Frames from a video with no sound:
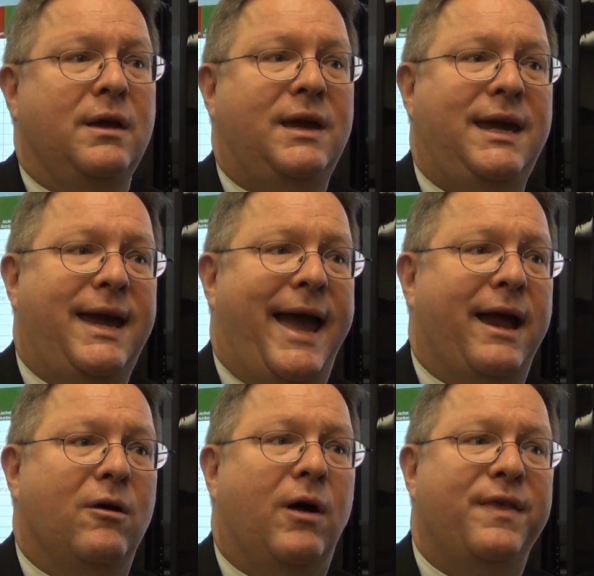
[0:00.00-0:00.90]
key
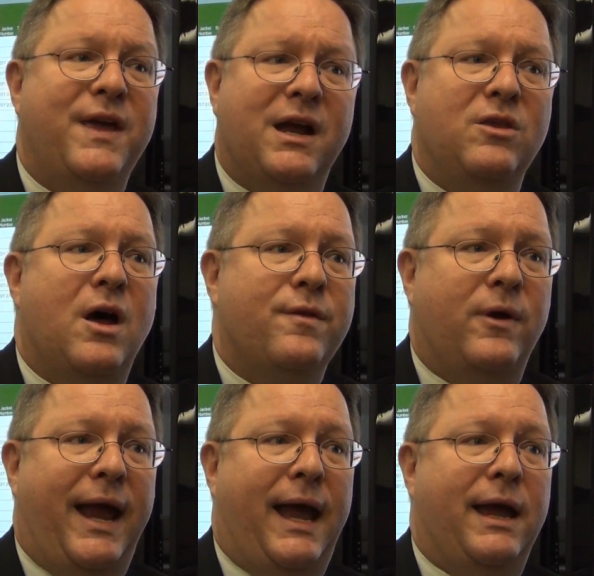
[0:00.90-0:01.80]
angle. I think
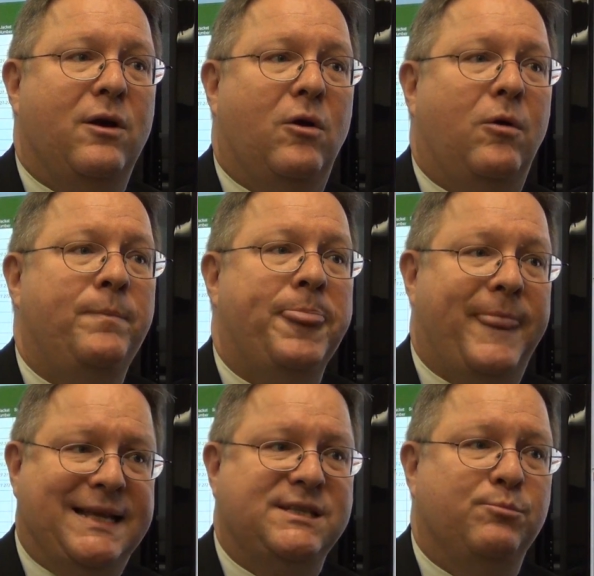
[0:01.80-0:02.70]
another angle
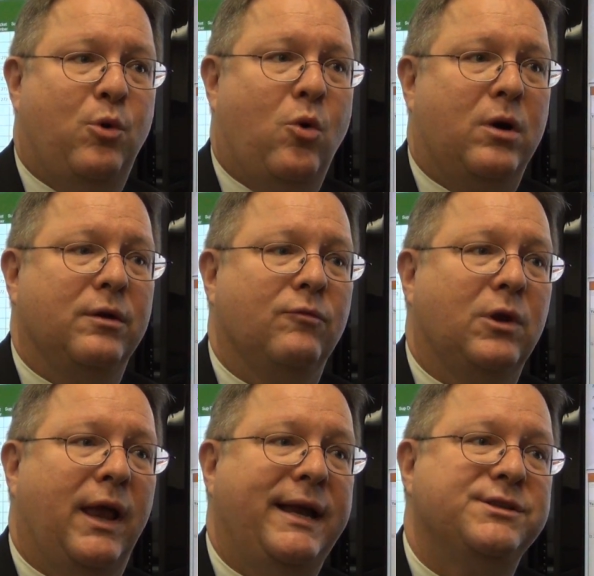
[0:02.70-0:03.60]
that's important
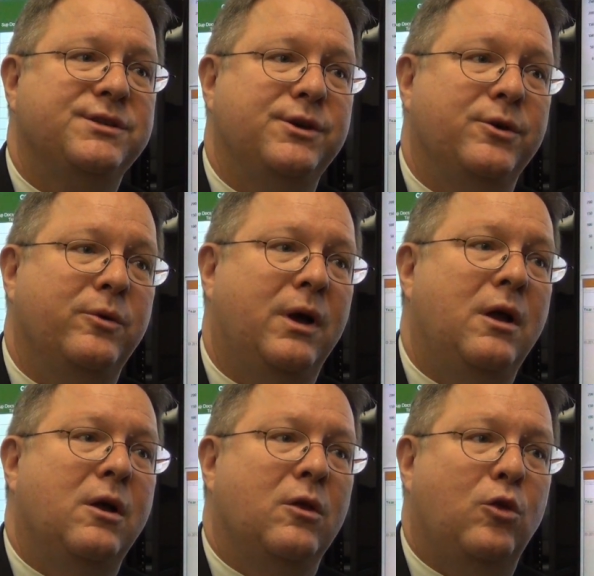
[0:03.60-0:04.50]
relates to
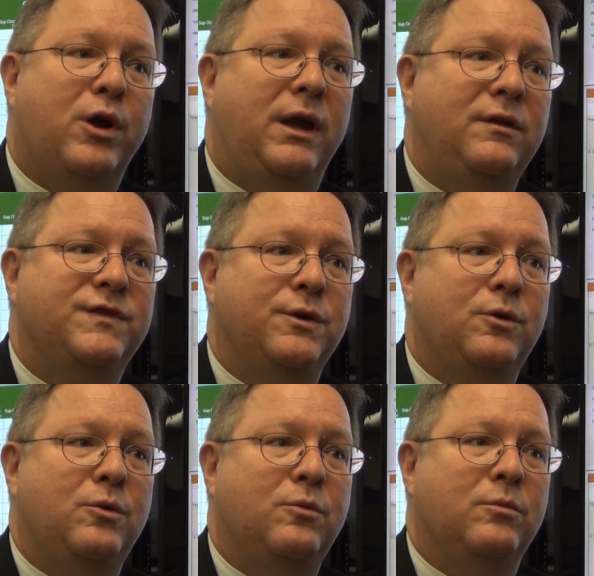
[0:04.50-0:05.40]
looking
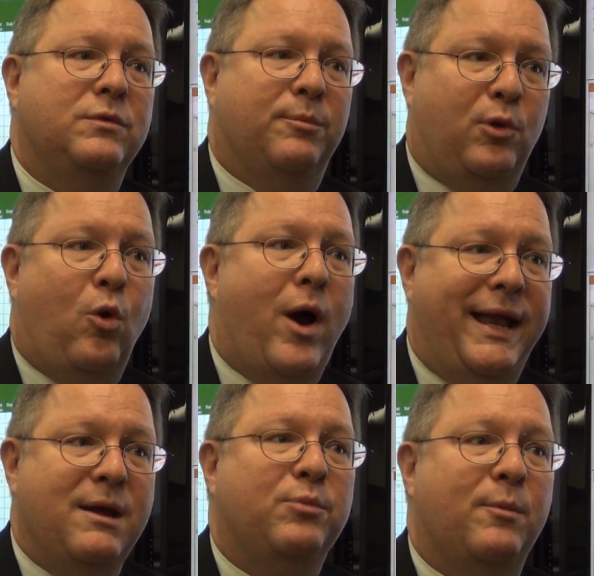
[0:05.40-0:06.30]
to deploy
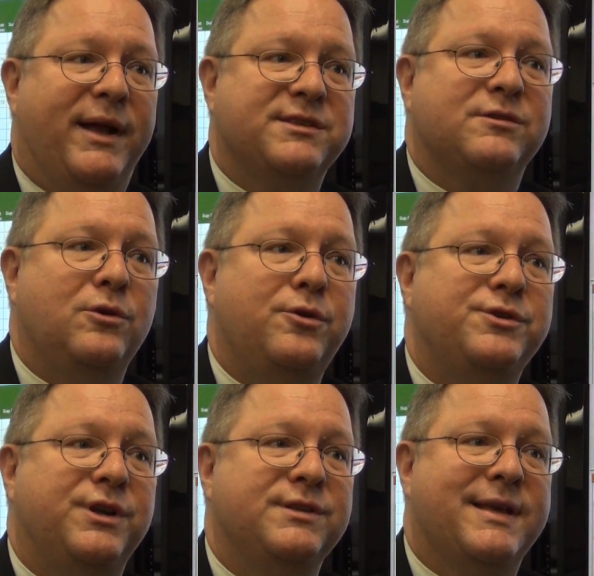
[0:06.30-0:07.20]
and implement
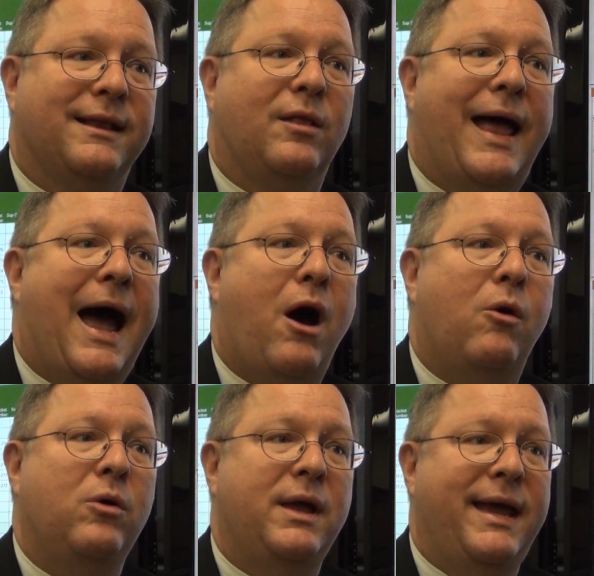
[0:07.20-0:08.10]
solutions that
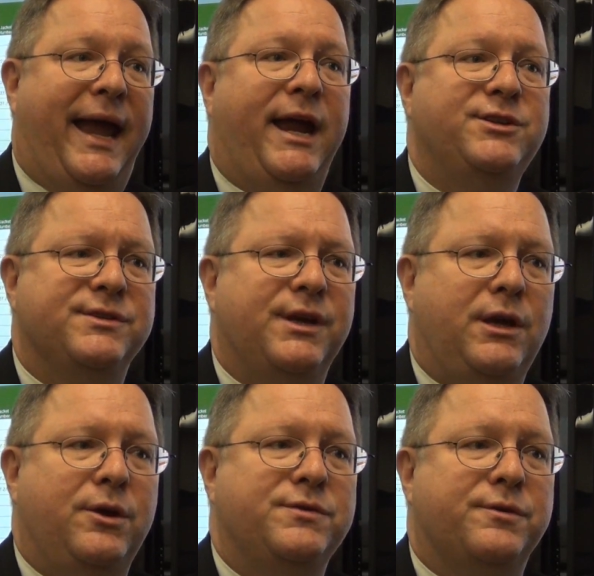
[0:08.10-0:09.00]
allow agency
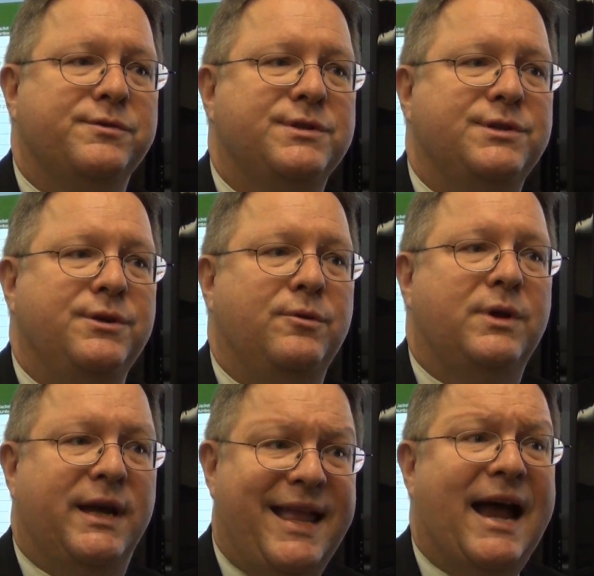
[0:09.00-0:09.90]
users to
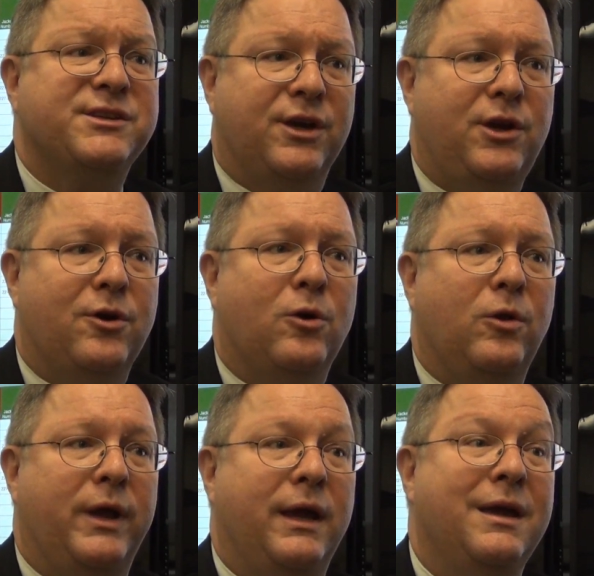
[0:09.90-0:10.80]
connect
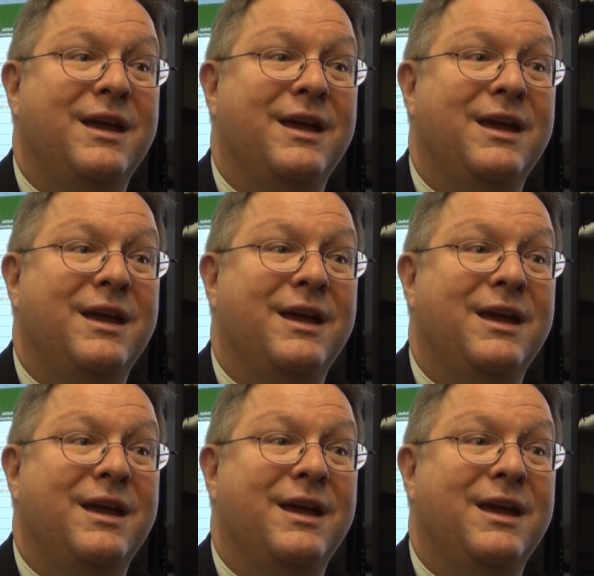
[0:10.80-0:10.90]
securely